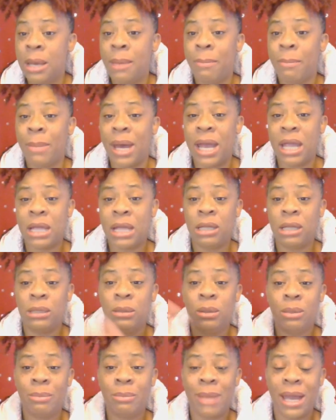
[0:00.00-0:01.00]
My
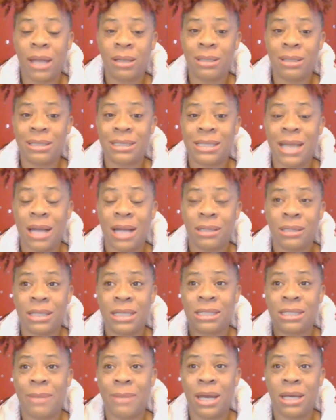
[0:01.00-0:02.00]
little Michael's doctor
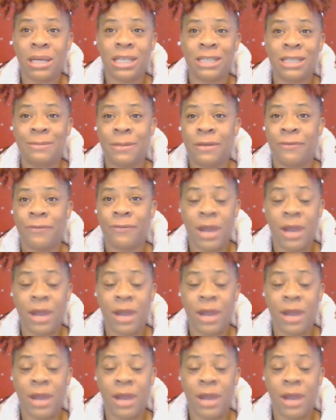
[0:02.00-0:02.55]
is my husband's